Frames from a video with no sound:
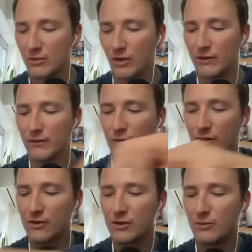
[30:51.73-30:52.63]
one
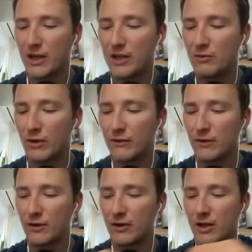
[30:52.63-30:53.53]
for Spain, one
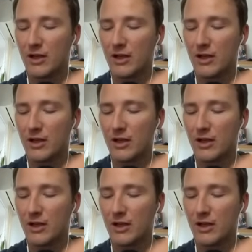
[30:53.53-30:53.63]
for